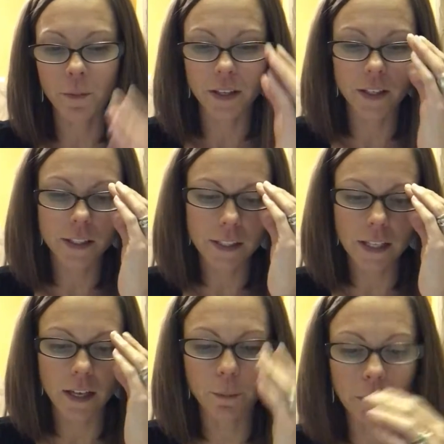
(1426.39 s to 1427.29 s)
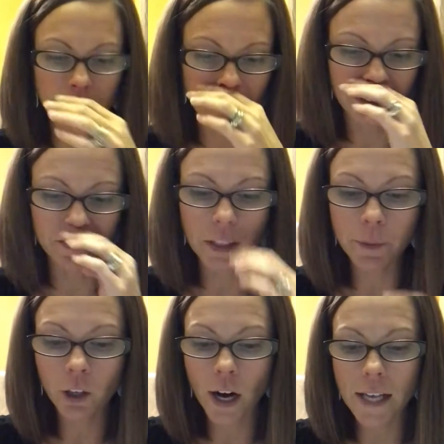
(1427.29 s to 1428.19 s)
It is a blend of
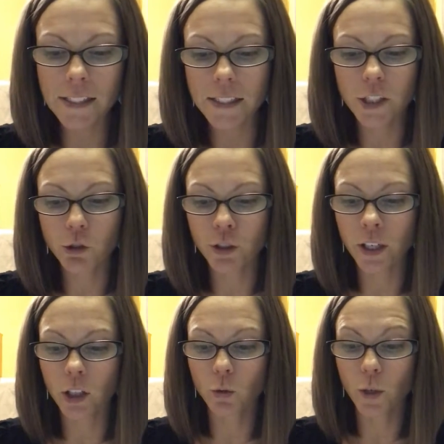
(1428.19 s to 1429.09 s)
lemongrass, citronella,